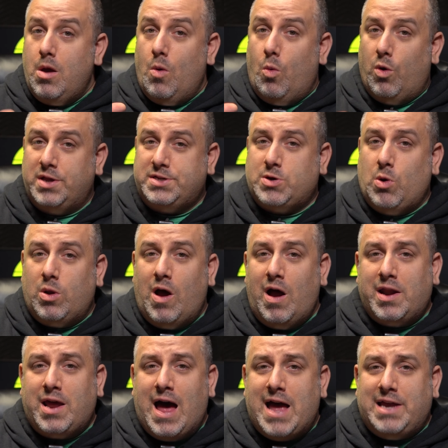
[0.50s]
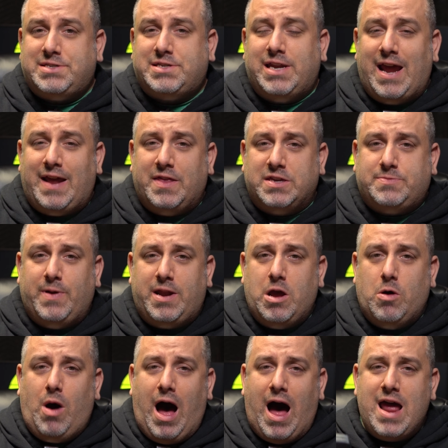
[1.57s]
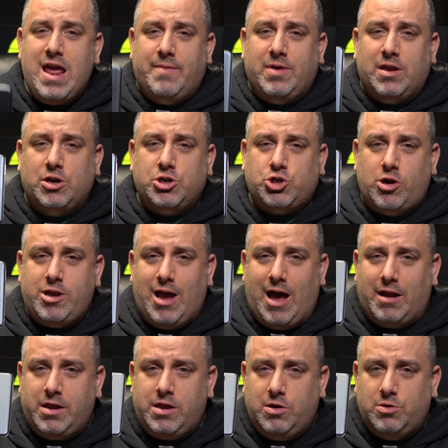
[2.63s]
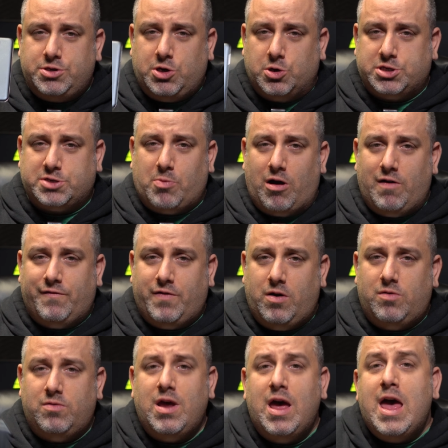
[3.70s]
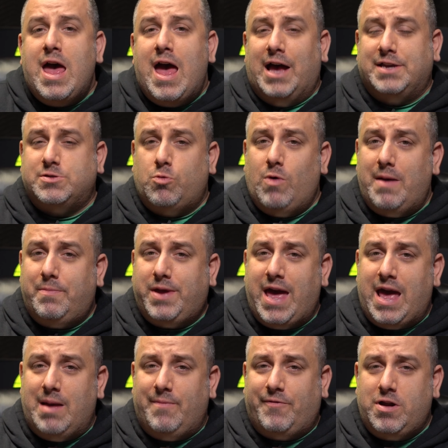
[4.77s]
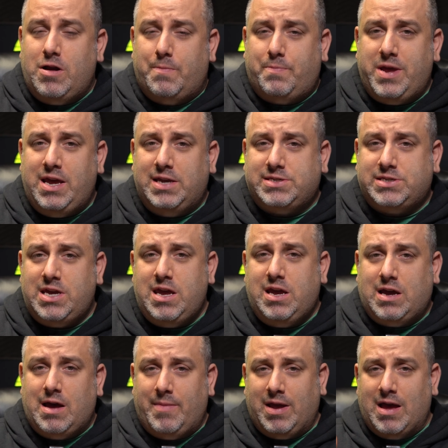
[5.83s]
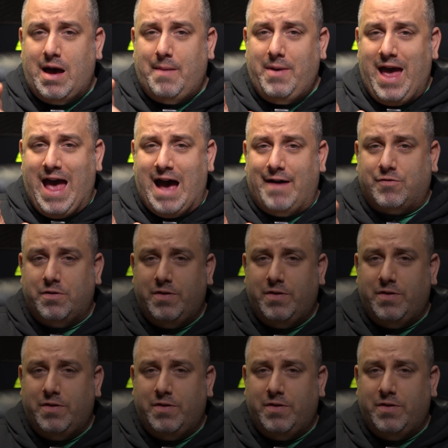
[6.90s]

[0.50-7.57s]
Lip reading: What is going on, guys? Today in this video, I am going to show you how to use your smartphone as a webcam for your PC coming up after